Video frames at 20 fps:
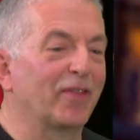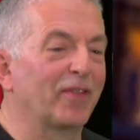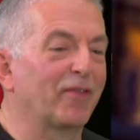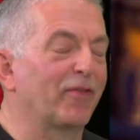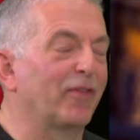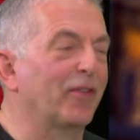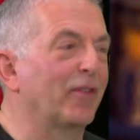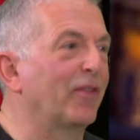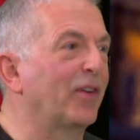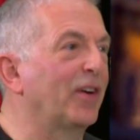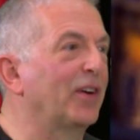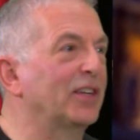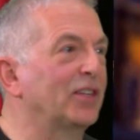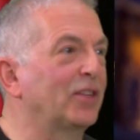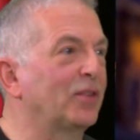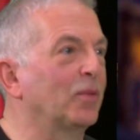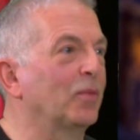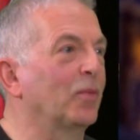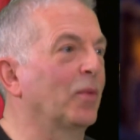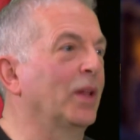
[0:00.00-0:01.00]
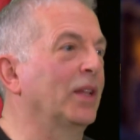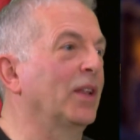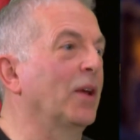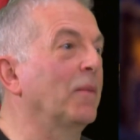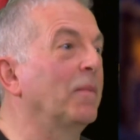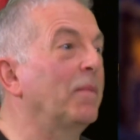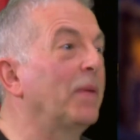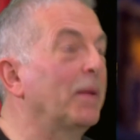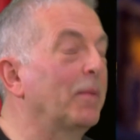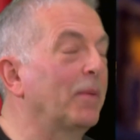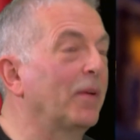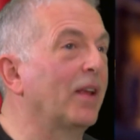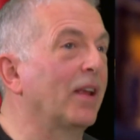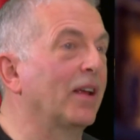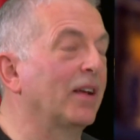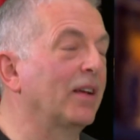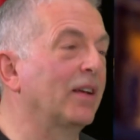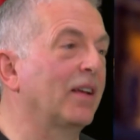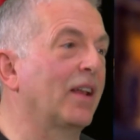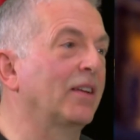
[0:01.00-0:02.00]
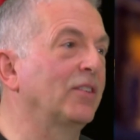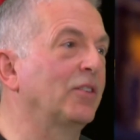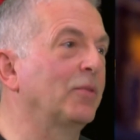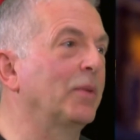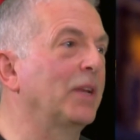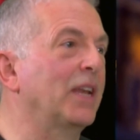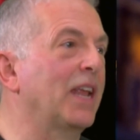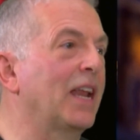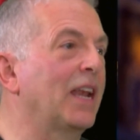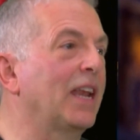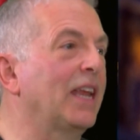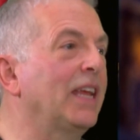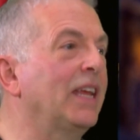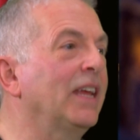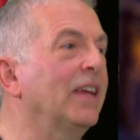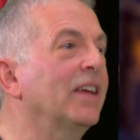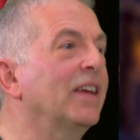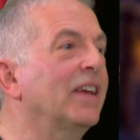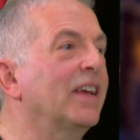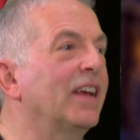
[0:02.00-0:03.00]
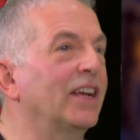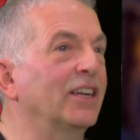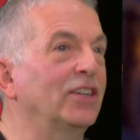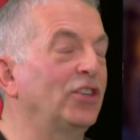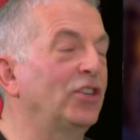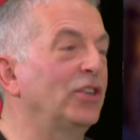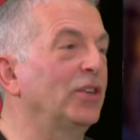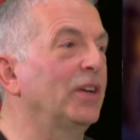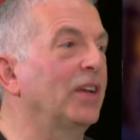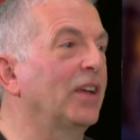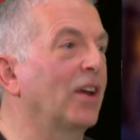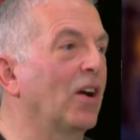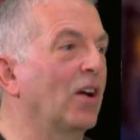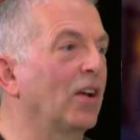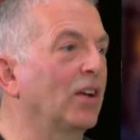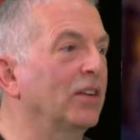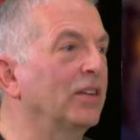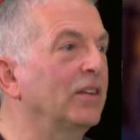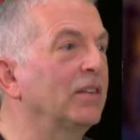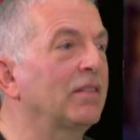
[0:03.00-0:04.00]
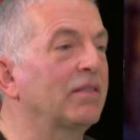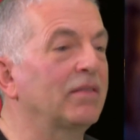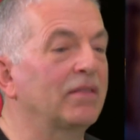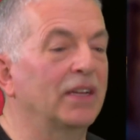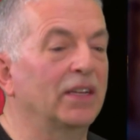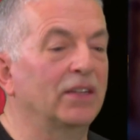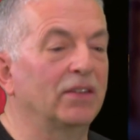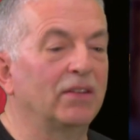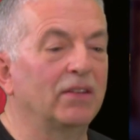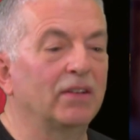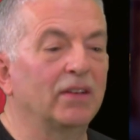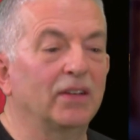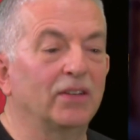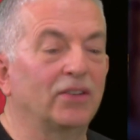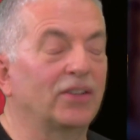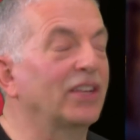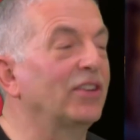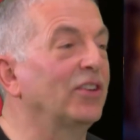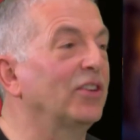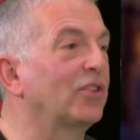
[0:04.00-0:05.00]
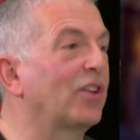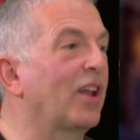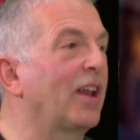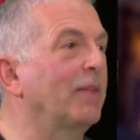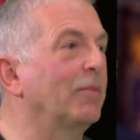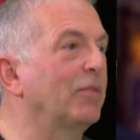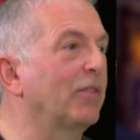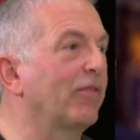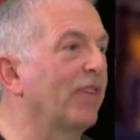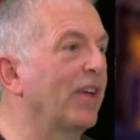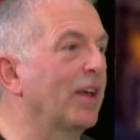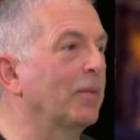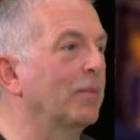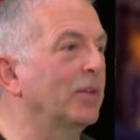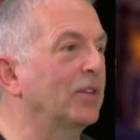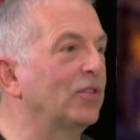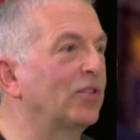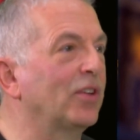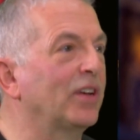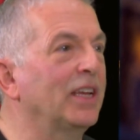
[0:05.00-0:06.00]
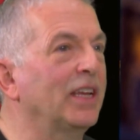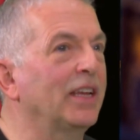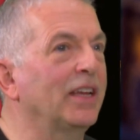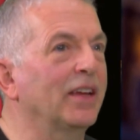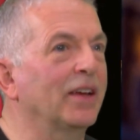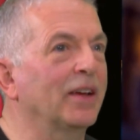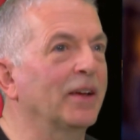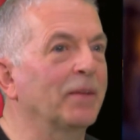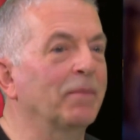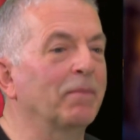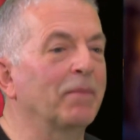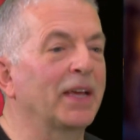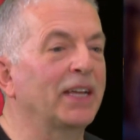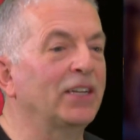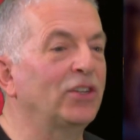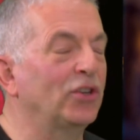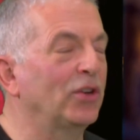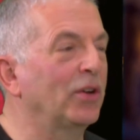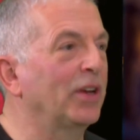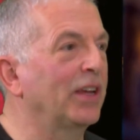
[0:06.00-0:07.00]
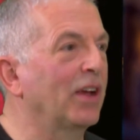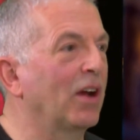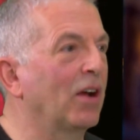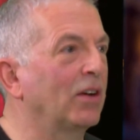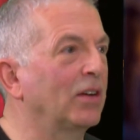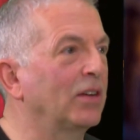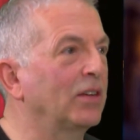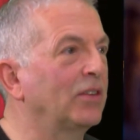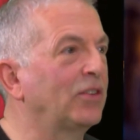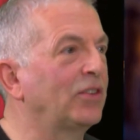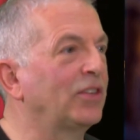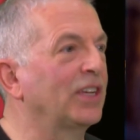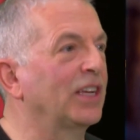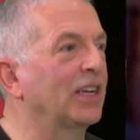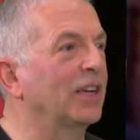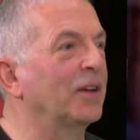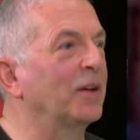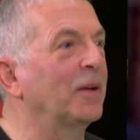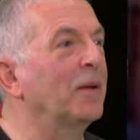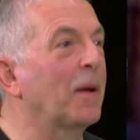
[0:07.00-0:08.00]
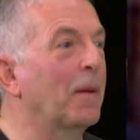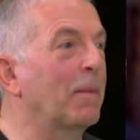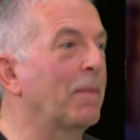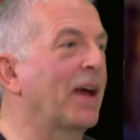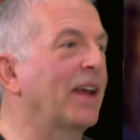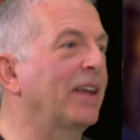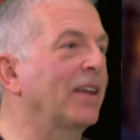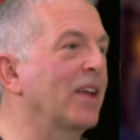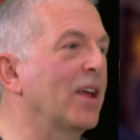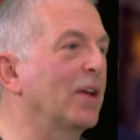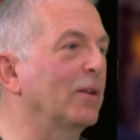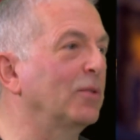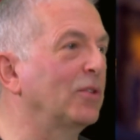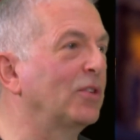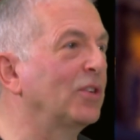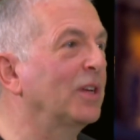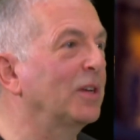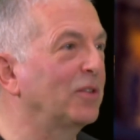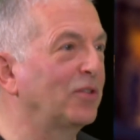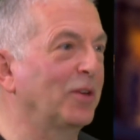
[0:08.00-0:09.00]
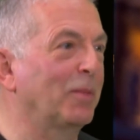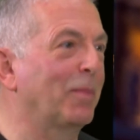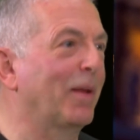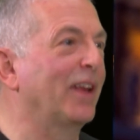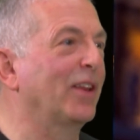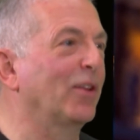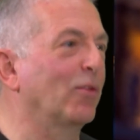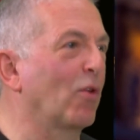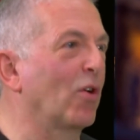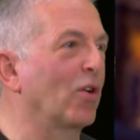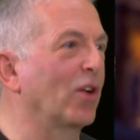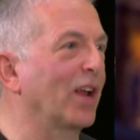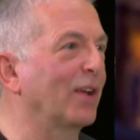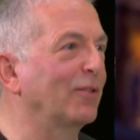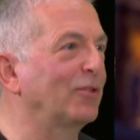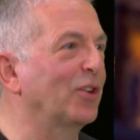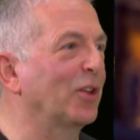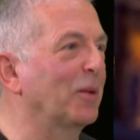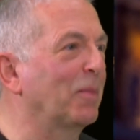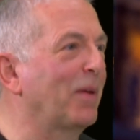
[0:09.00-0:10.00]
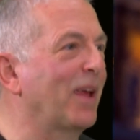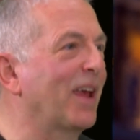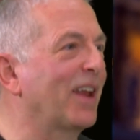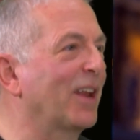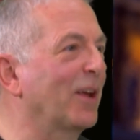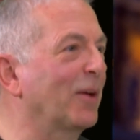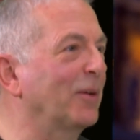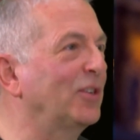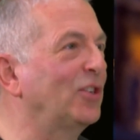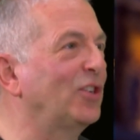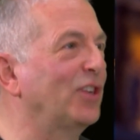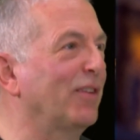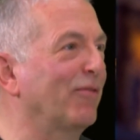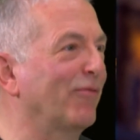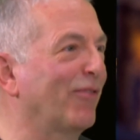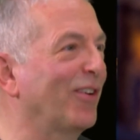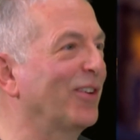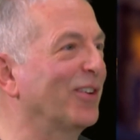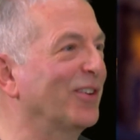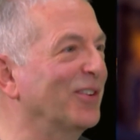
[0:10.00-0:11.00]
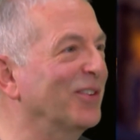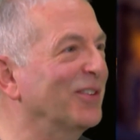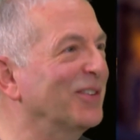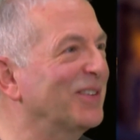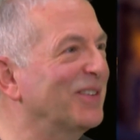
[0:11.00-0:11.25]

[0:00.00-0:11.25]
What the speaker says: for various well-known people like Liza Minnelli and Judy Garland. He says his claim to fame is that he made Judy Garland sing a bad note because he played the wrong note on the piano and she followed.